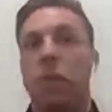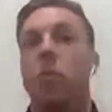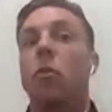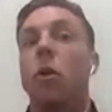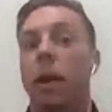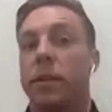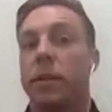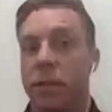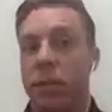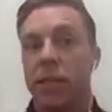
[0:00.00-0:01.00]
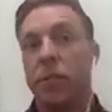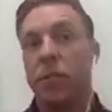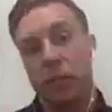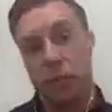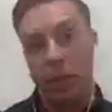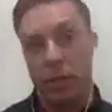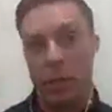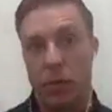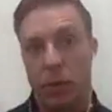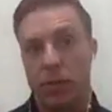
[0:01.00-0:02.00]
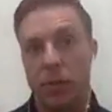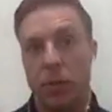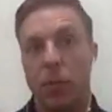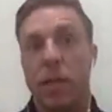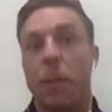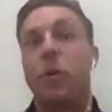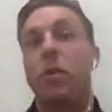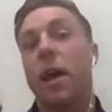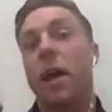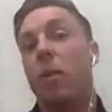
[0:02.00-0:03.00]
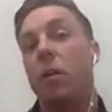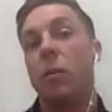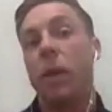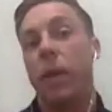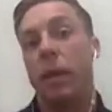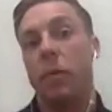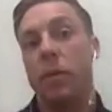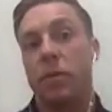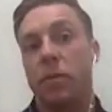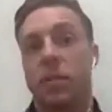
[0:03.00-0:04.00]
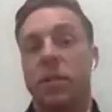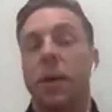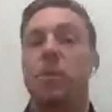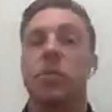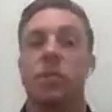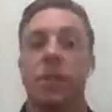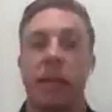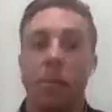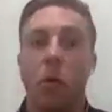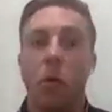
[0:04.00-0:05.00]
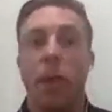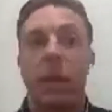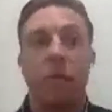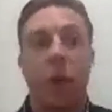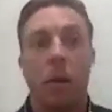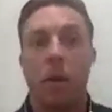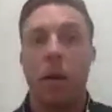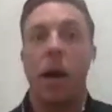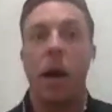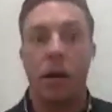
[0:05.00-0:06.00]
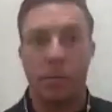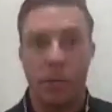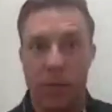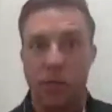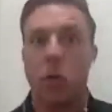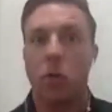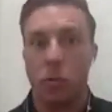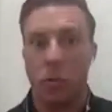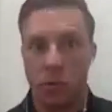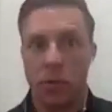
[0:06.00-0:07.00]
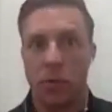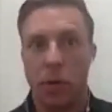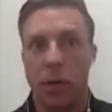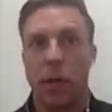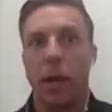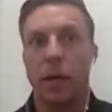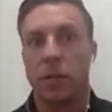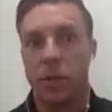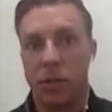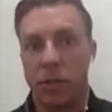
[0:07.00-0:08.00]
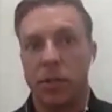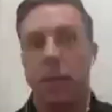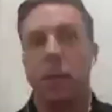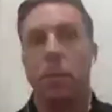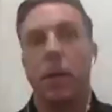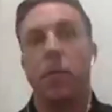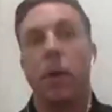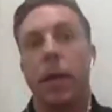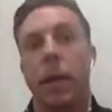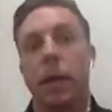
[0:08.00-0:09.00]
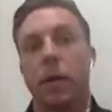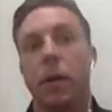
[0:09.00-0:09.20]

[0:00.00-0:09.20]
chronic disease leads to a decrease in the receptors, how can we increase the receptors to get more bang for our buck out of these growth hormone secretagogues that we just implemented right here?